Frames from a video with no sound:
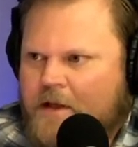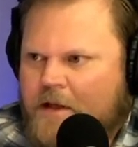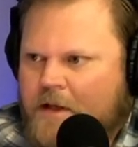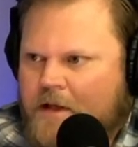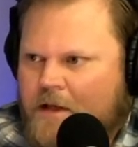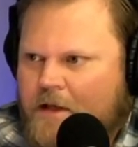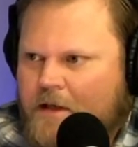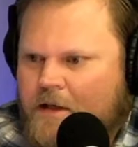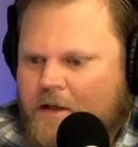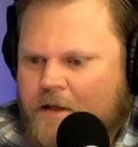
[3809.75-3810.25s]

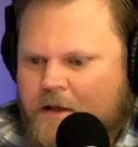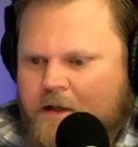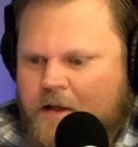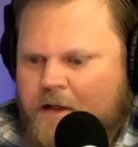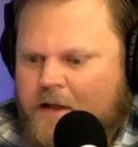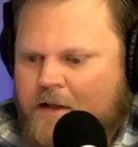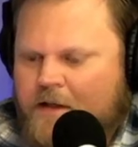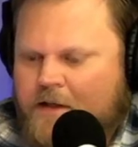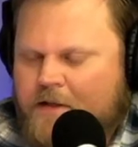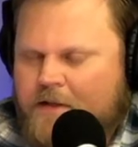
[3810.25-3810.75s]
uh,
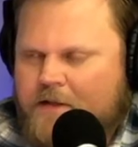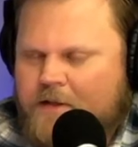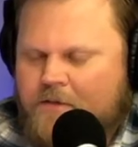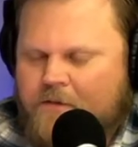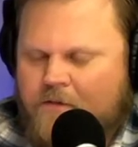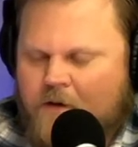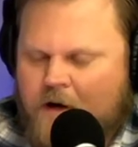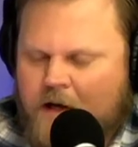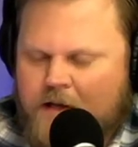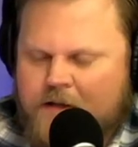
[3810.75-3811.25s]
and these
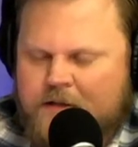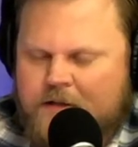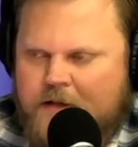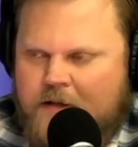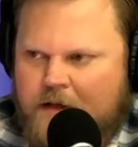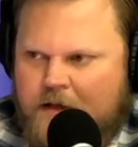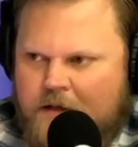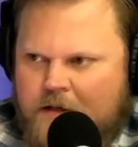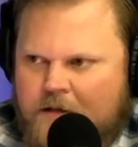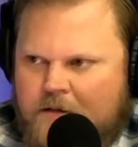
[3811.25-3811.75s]
friends
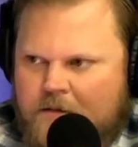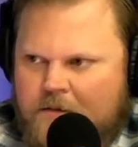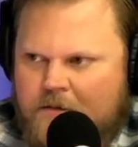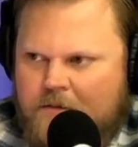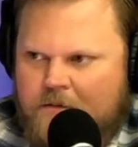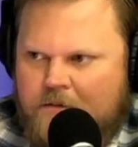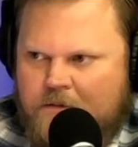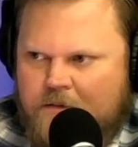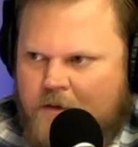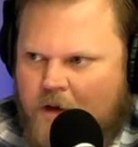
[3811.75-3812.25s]
that are
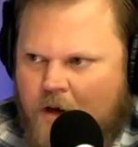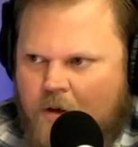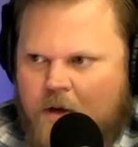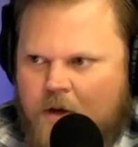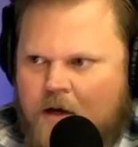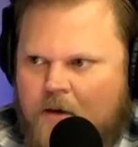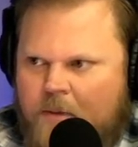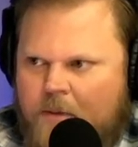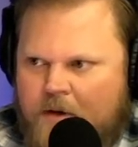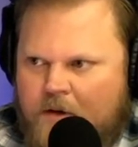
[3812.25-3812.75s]
no
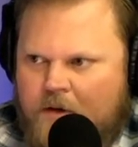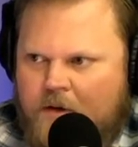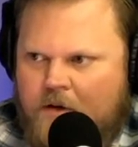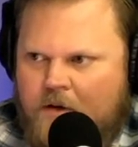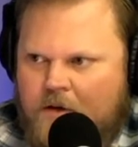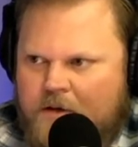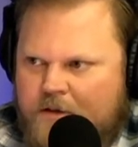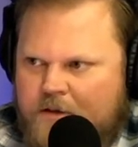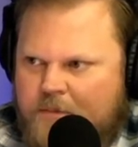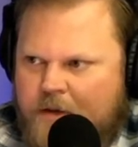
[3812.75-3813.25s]
help at
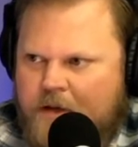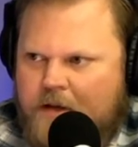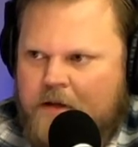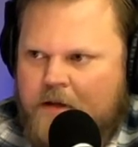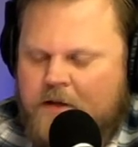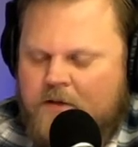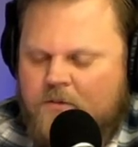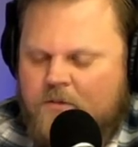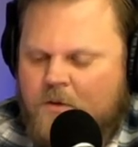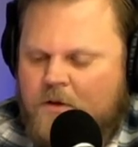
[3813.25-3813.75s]
all, just make
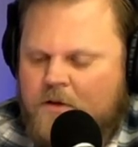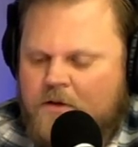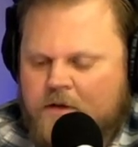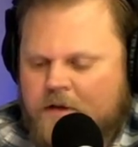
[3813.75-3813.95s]
things worse.